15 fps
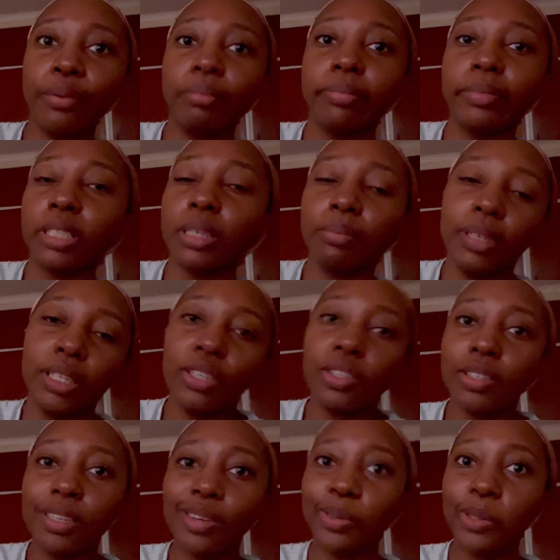simply
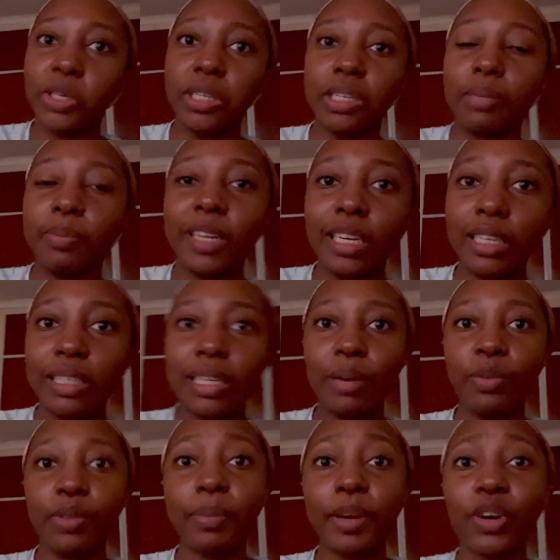because I was just spending time
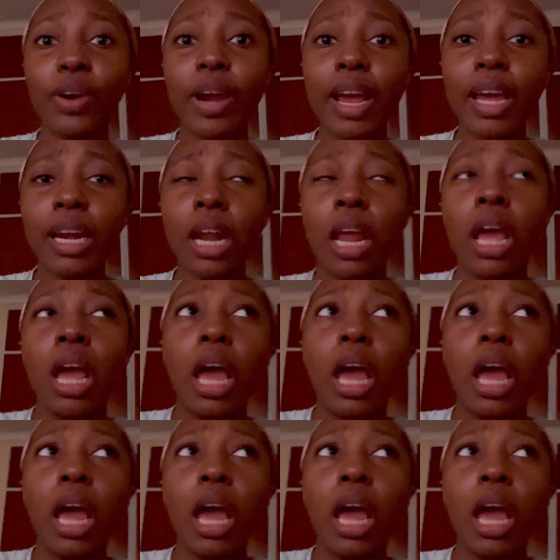with my gran,